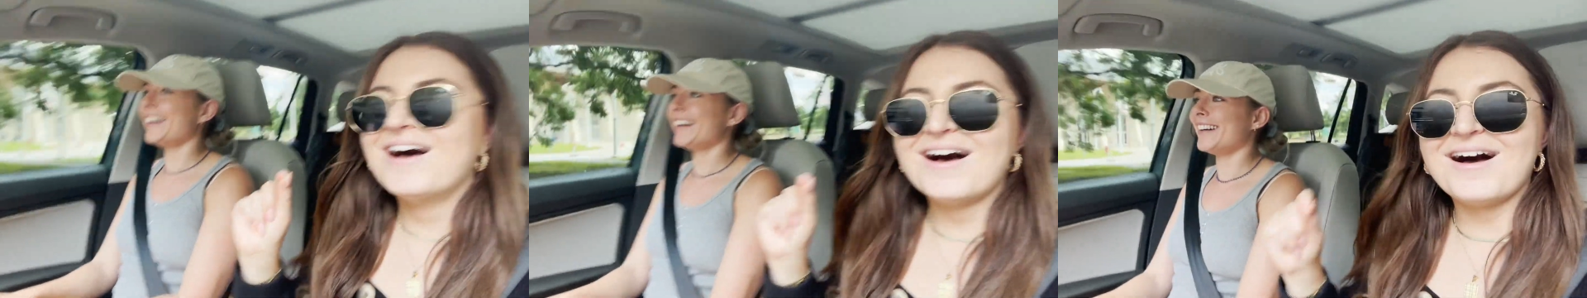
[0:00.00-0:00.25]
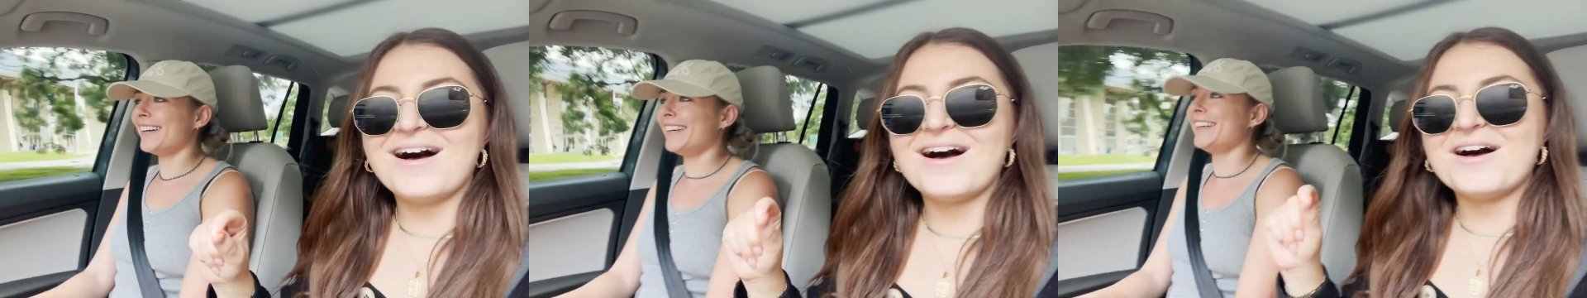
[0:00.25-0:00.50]

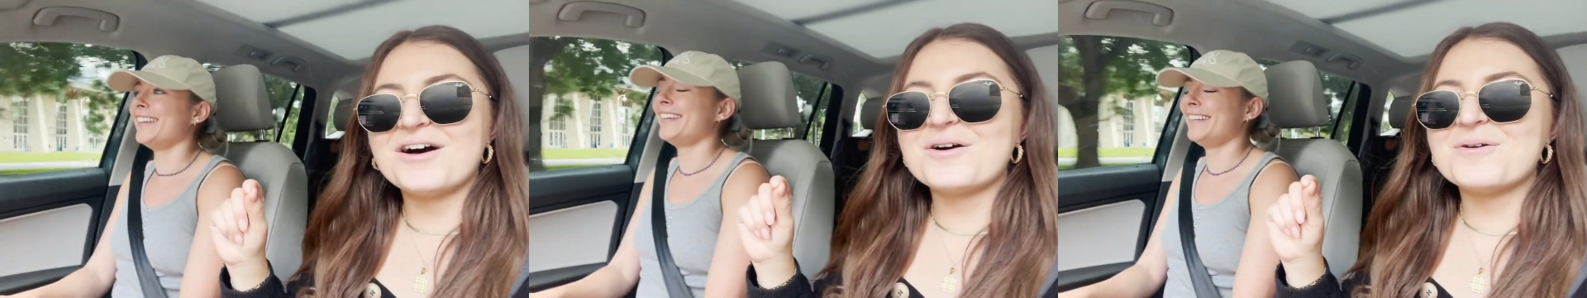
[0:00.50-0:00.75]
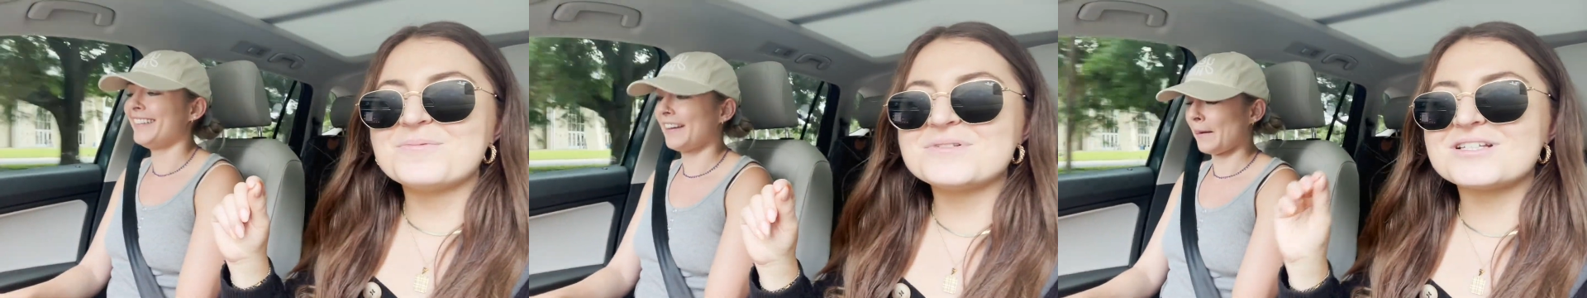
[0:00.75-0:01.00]

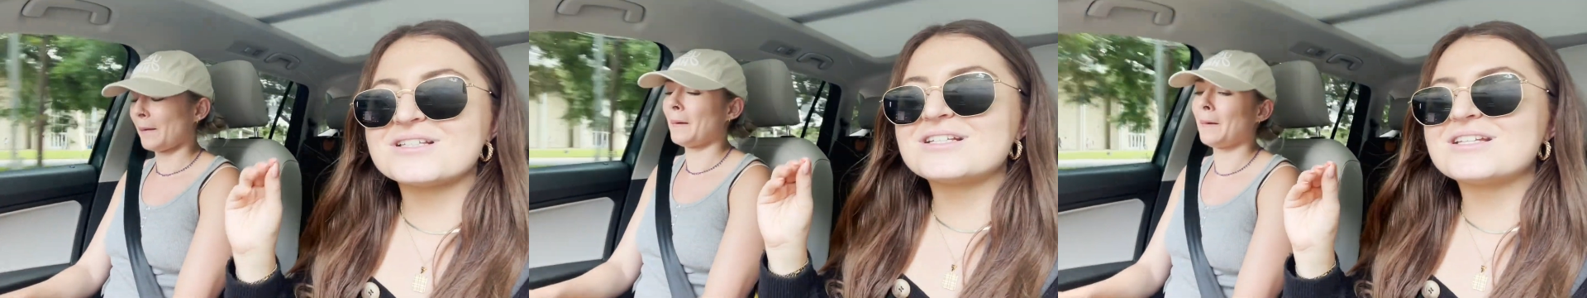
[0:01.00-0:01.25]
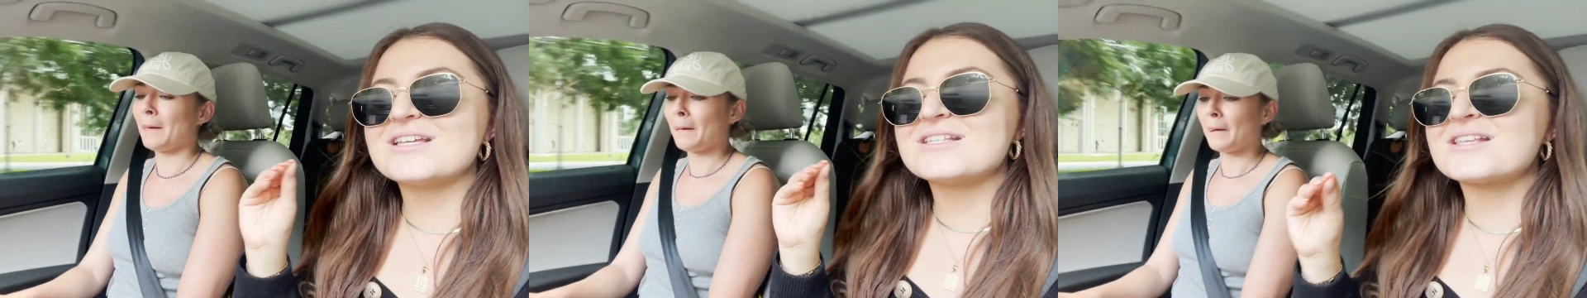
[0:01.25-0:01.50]
Speaker 1: Dylan,
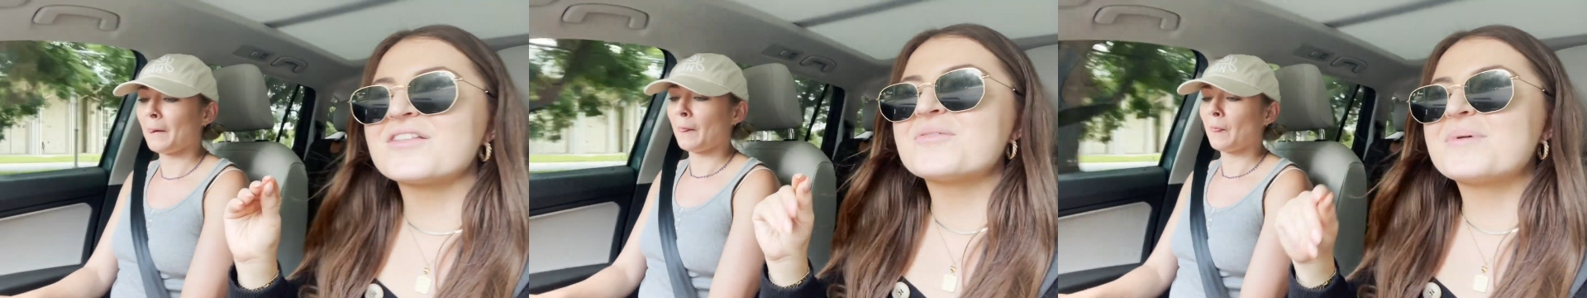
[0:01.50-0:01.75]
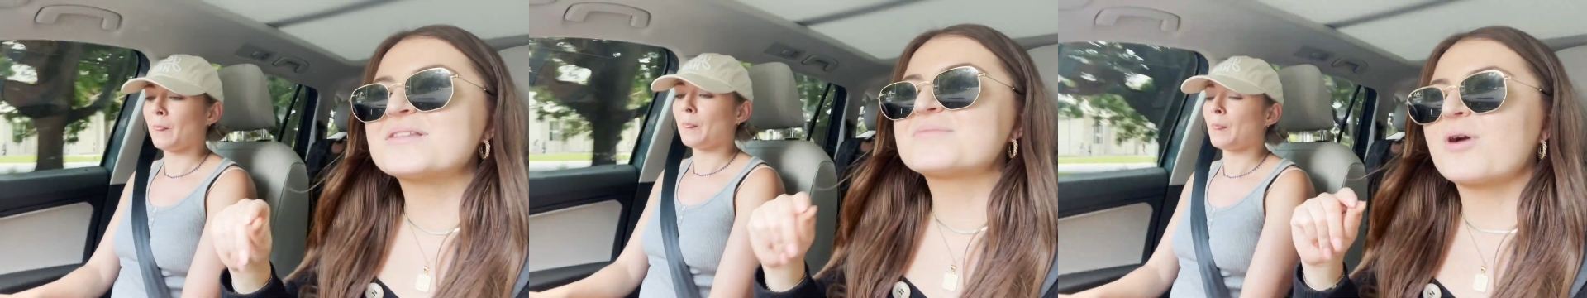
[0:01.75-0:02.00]
is that the
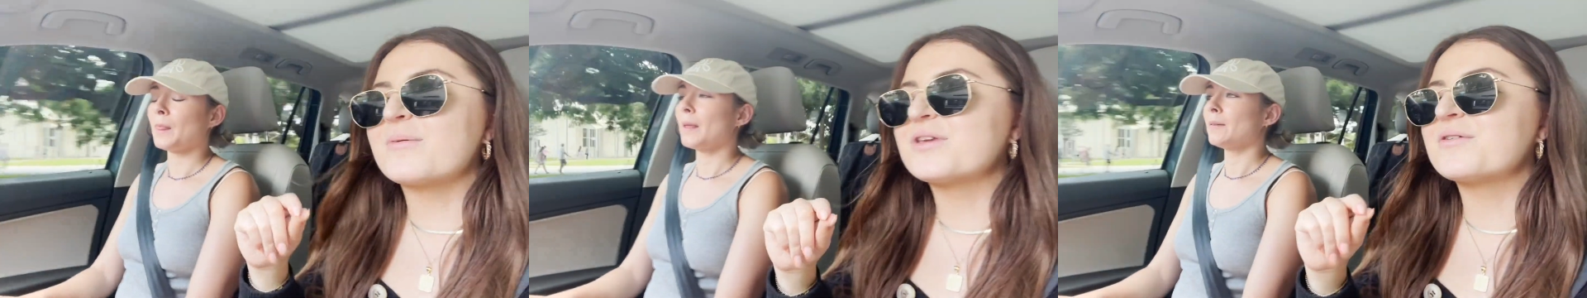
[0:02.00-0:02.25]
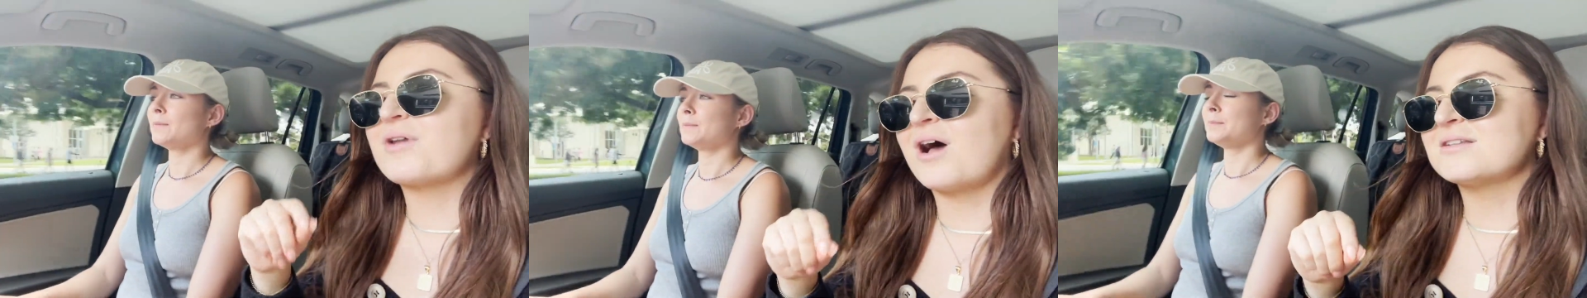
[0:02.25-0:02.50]
best barbecue
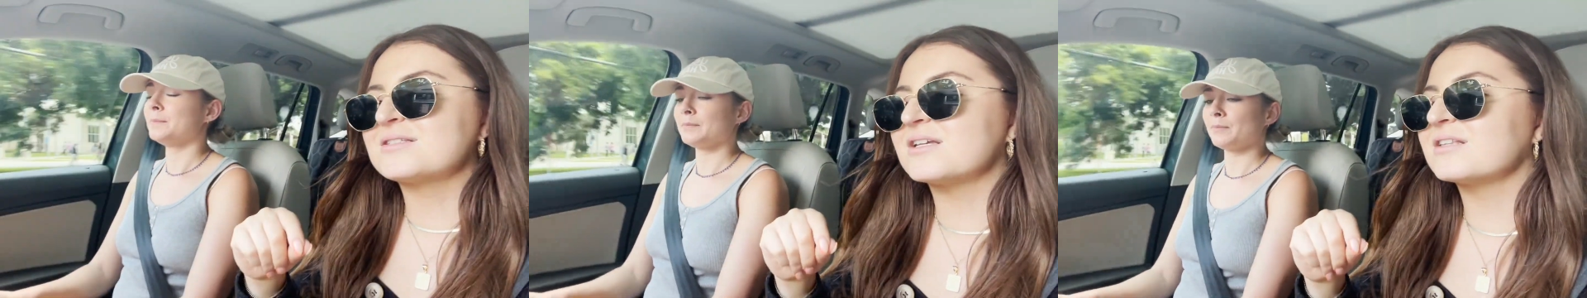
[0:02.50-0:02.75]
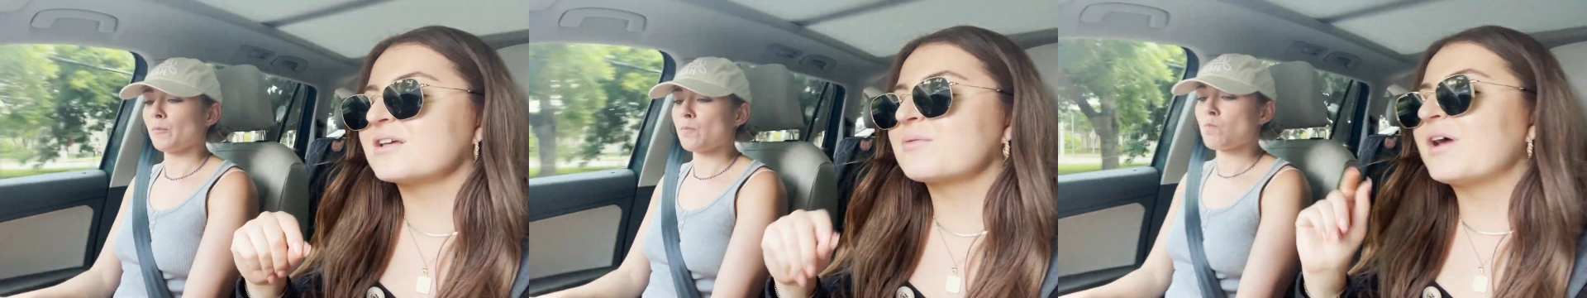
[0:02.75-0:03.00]
in Austin?
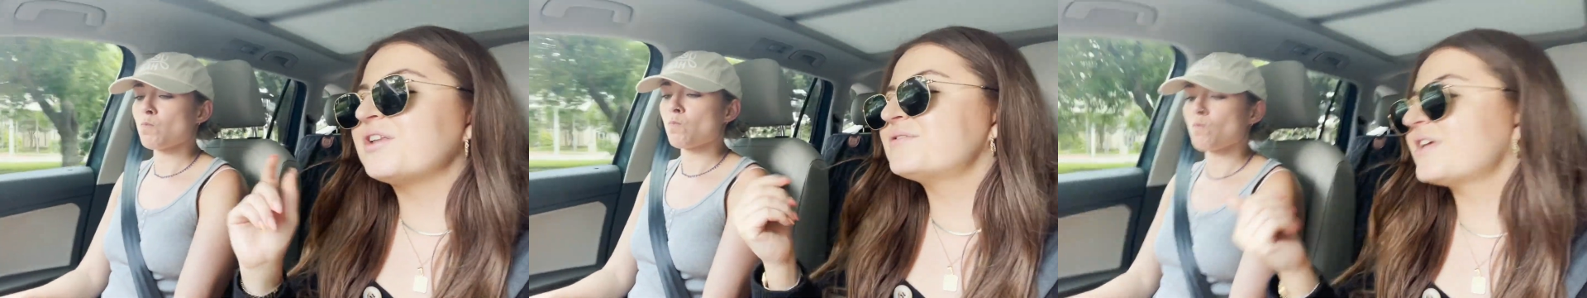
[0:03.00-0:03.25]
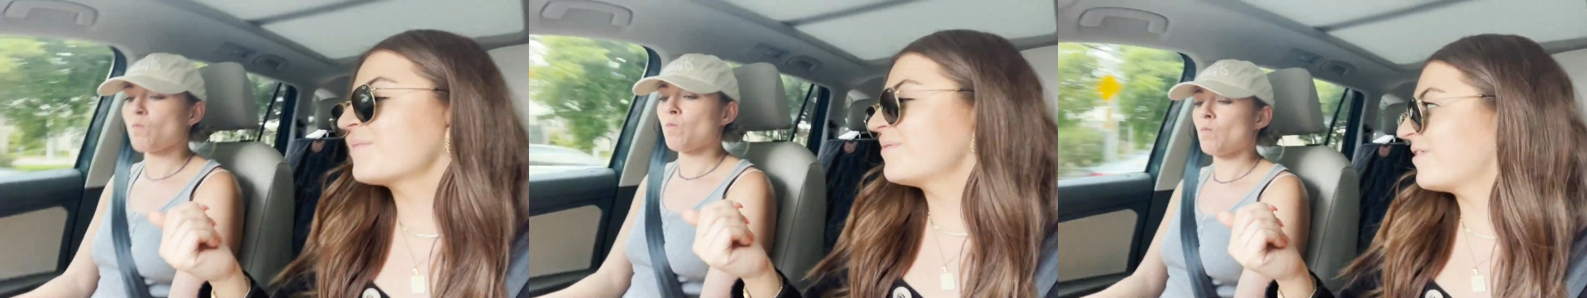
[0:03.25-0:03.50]
Like, why do you take me